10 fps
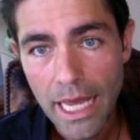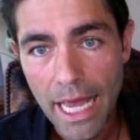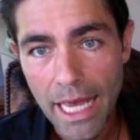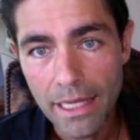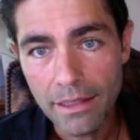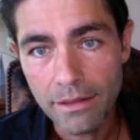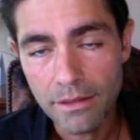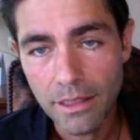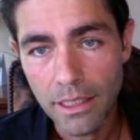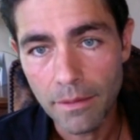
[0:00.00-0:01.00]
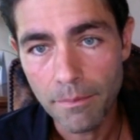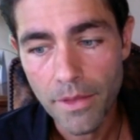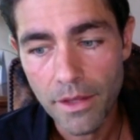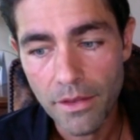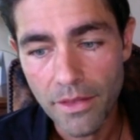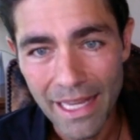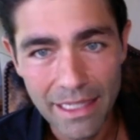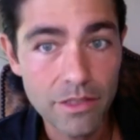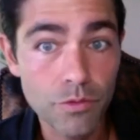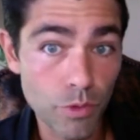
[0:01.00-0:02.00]
And um,
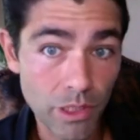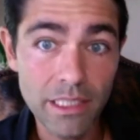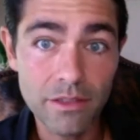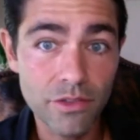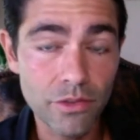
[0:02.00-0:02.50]
that is really